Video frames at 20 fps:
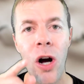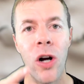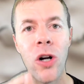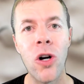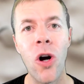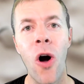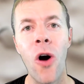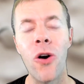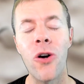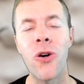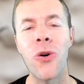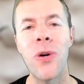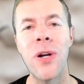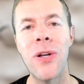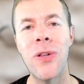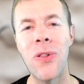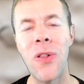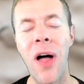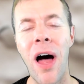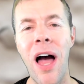
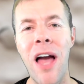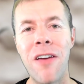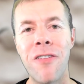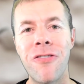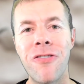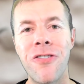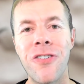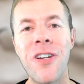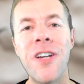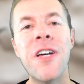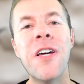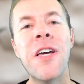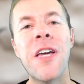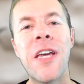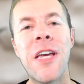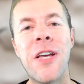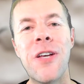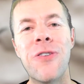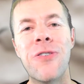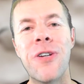concrete life
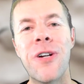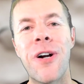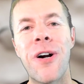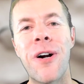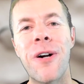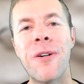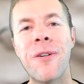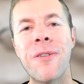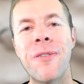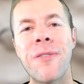easier.